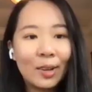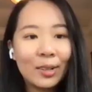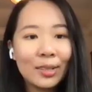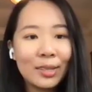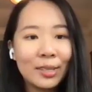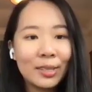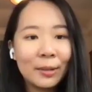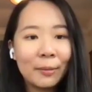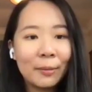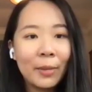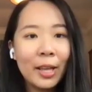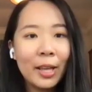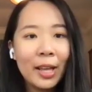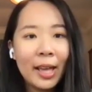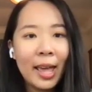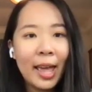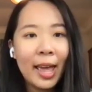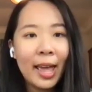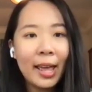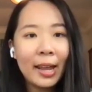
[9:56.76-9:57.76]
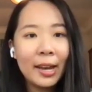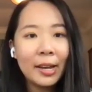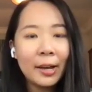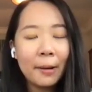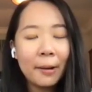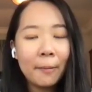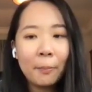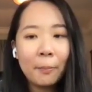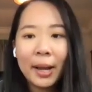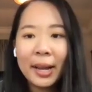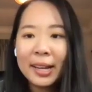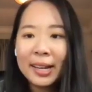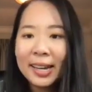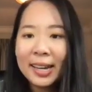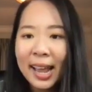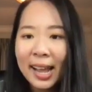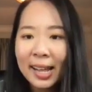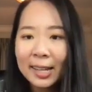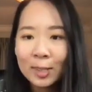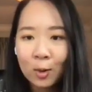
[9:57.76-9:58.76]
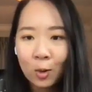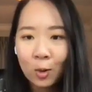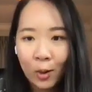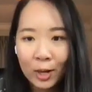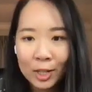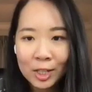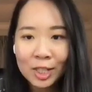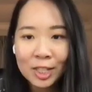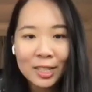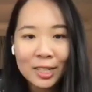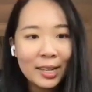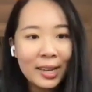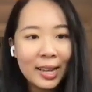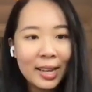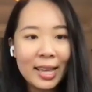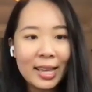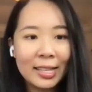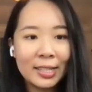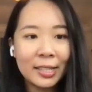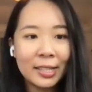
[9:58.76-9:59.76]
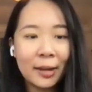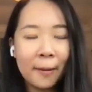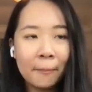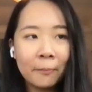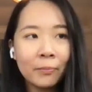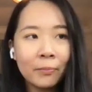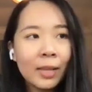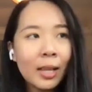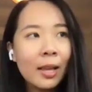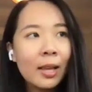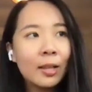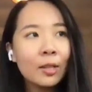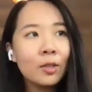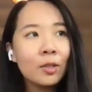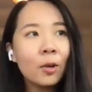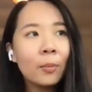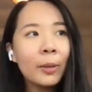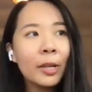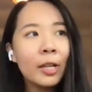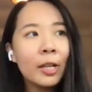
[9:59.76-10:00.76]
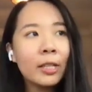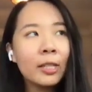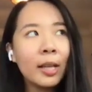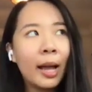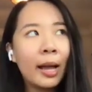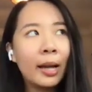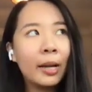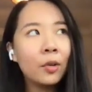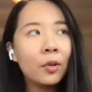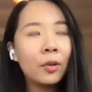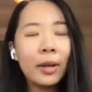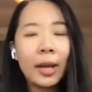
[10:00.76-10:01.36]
awesome. And my next question is So because I know